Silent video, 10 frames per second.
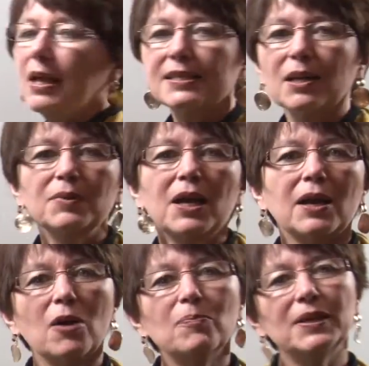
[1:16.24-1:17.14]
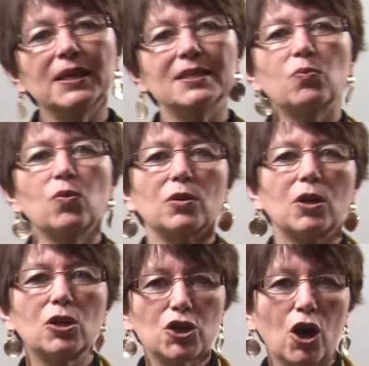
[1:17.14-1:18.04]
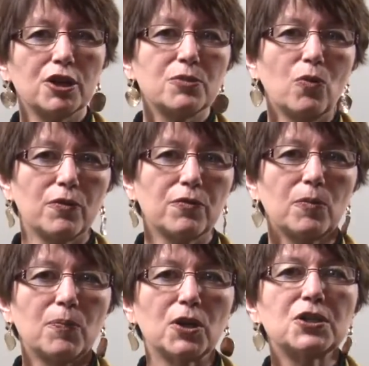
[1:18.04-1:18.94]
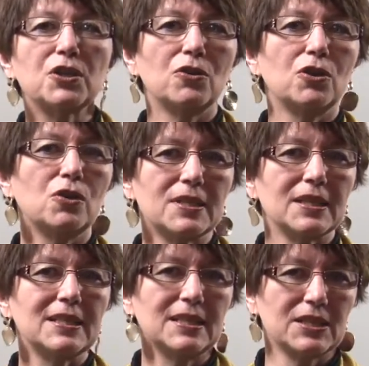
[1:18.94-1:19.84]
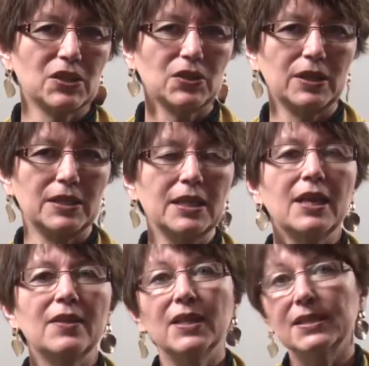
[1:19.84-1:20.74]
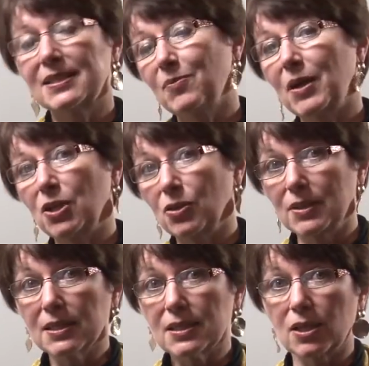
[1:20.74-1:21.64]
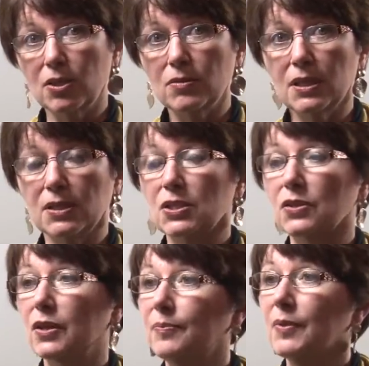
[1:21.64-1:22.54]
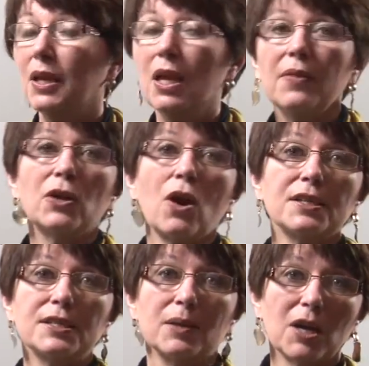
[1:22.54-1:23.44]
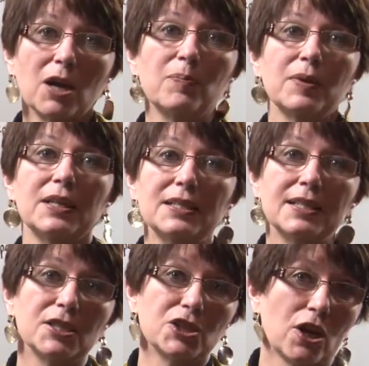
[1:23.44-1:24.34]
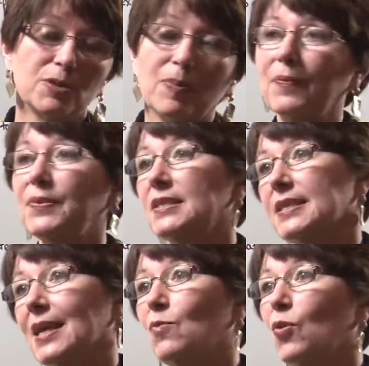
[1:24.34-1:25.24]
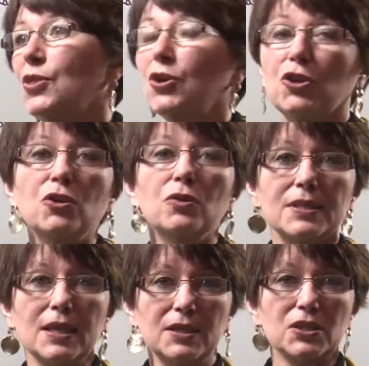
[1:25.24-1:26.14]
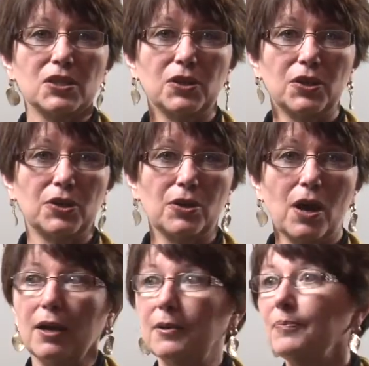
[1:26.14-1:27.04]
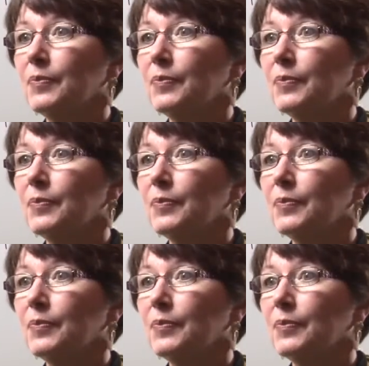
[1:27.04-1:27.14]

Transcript: Some companies will charge more for a person who uses insulin than somebody who doesn't use insulin. There are some companies that charge about the same whether you use insulin or not.